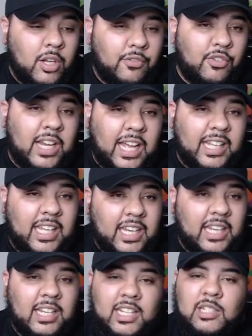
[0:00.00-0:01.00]
for not getting
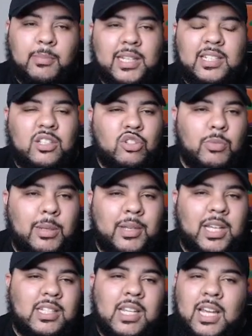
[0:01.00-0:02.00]
it doesn't make sense to me
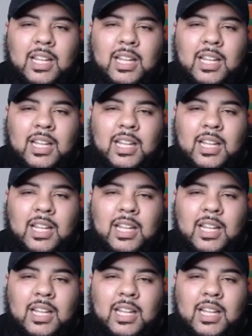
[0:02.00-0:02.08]
because